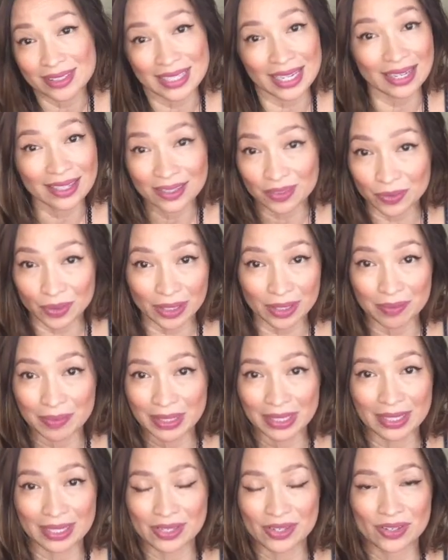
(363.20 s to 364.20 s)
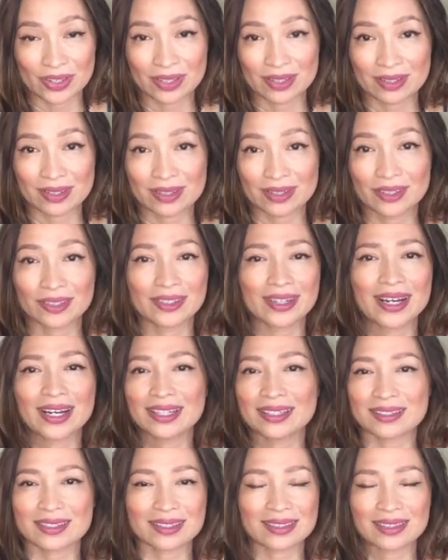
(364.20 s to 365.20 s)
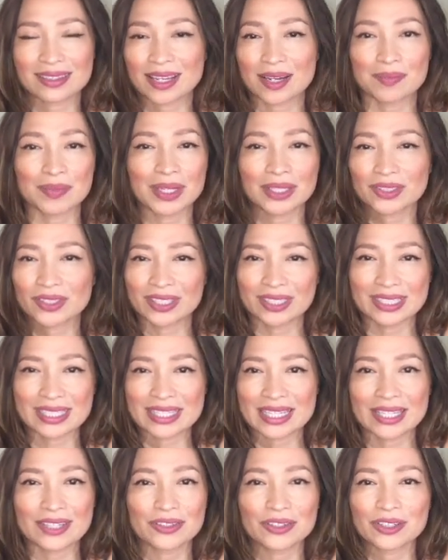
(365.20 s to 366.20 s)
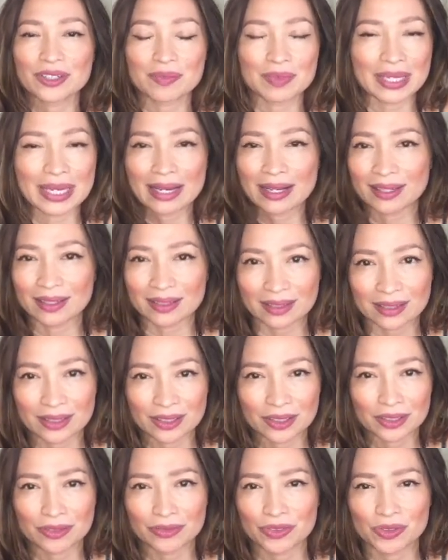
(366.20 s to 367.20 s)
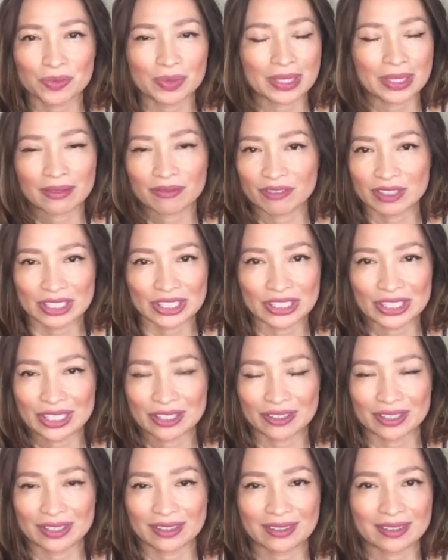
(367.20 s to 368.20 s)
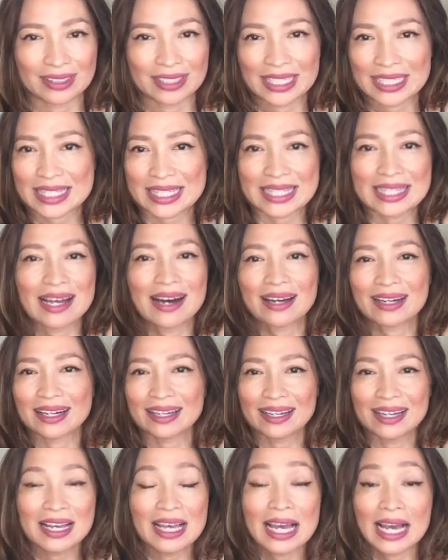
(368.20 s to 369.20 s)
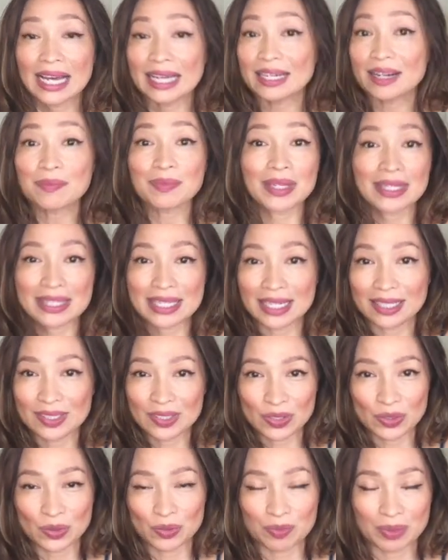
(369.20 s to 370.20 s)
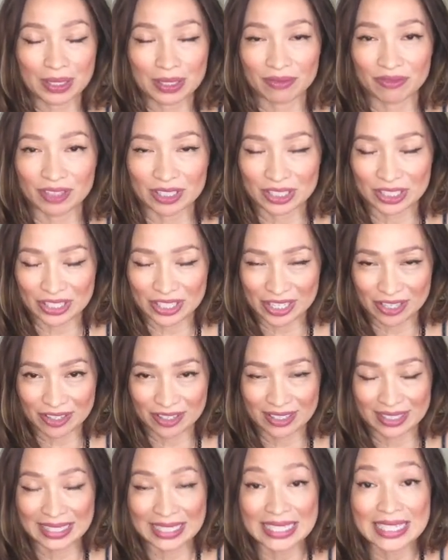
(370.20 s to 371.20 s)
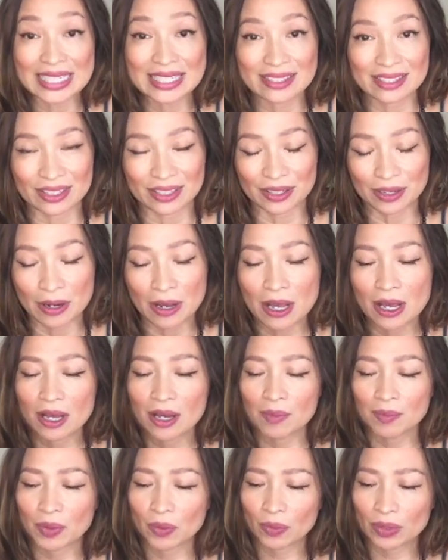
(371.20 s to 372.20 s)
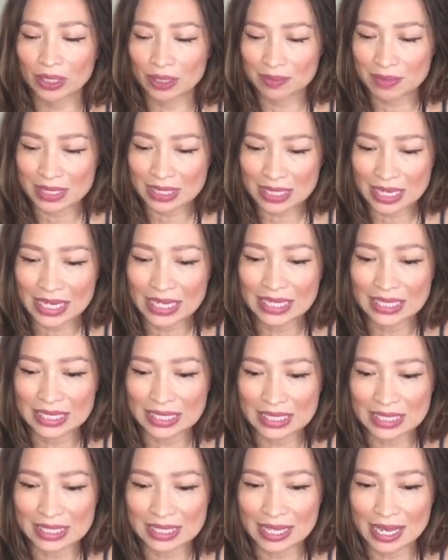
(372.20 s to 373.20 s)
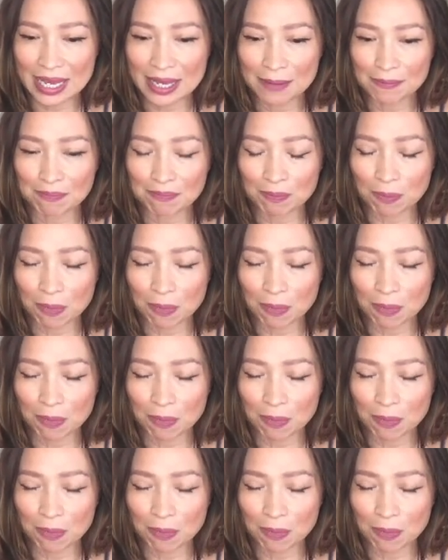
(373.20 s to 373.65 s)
diet recommendations. I'm not trying to say you're going to be healthier if you become vegetarian. That's not, and I'm not telling you to become vegetarian either. But what I'm saying is that